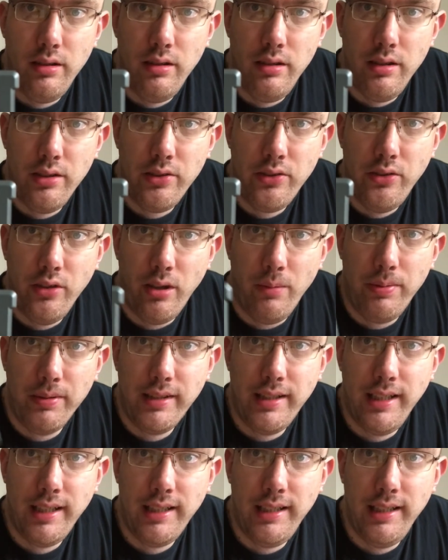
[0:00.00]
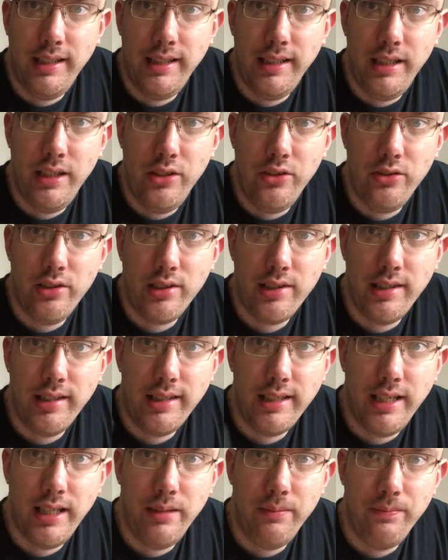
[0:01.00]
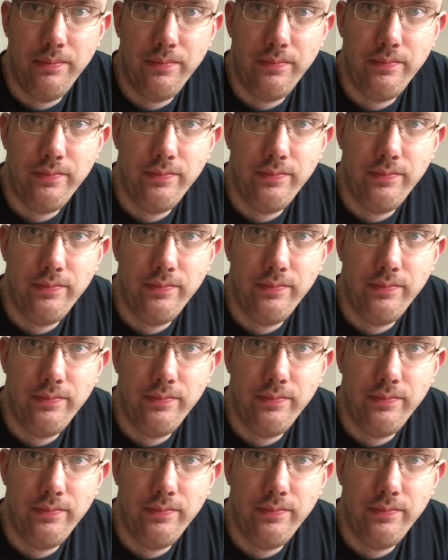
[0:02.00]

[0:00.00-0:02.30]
It's not a particularly interesting game.